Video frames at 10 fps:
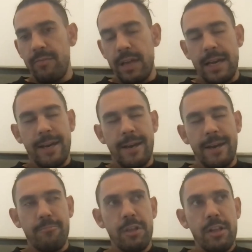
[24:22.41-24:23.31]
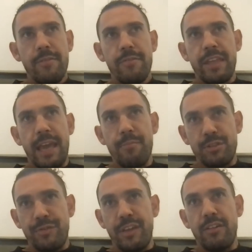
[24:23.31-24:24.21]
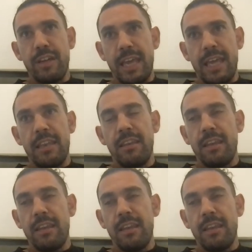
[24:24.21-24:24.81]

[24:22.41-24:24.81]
The atmosphere again